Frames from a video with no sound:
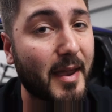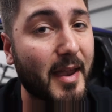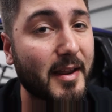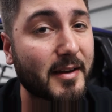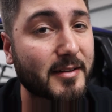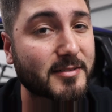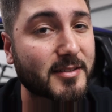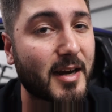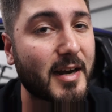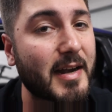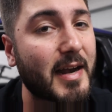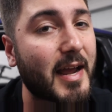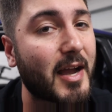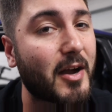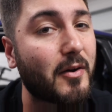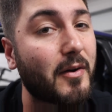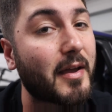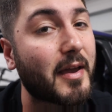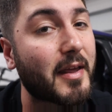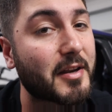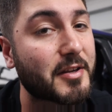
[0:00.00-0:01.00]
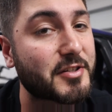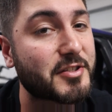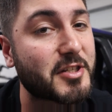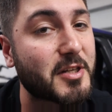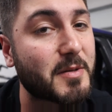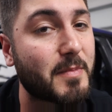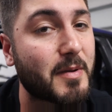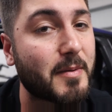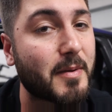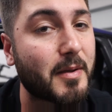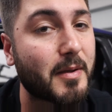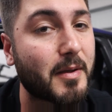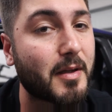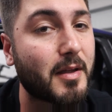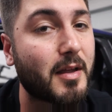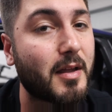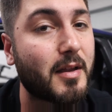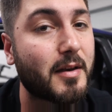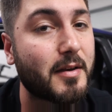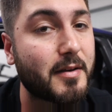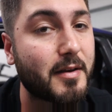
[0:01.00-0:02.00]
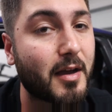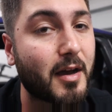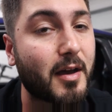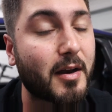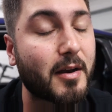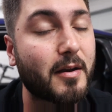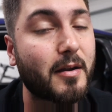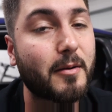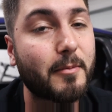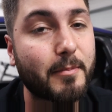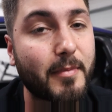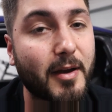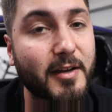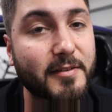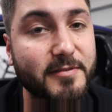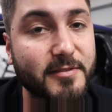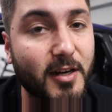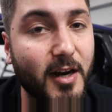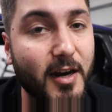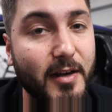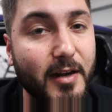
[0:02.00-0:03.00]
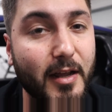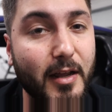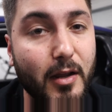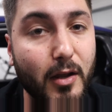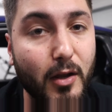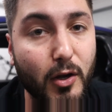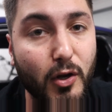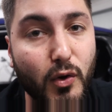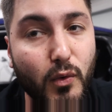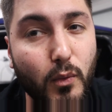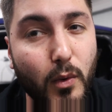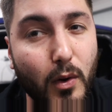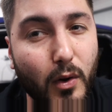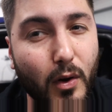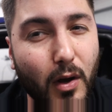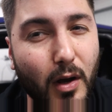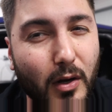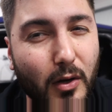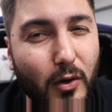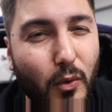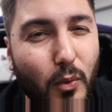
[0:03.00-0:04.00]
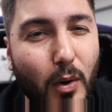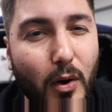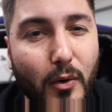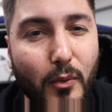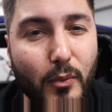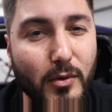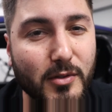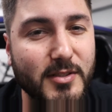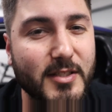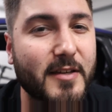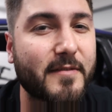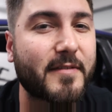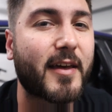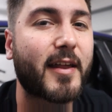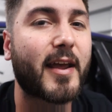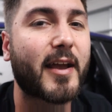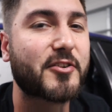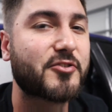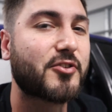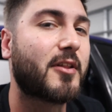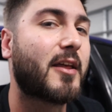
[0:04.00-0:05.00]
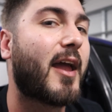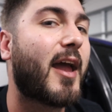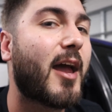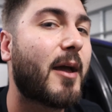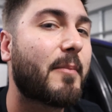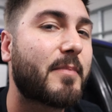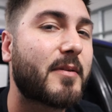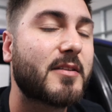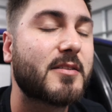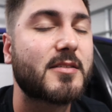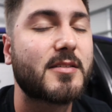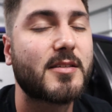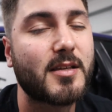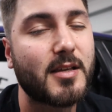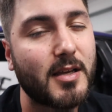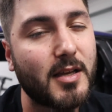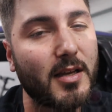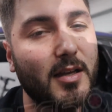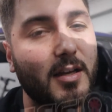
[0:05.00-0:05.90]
painted right now and it should be done by Friday, quote unquote. We'll see if that actually happens.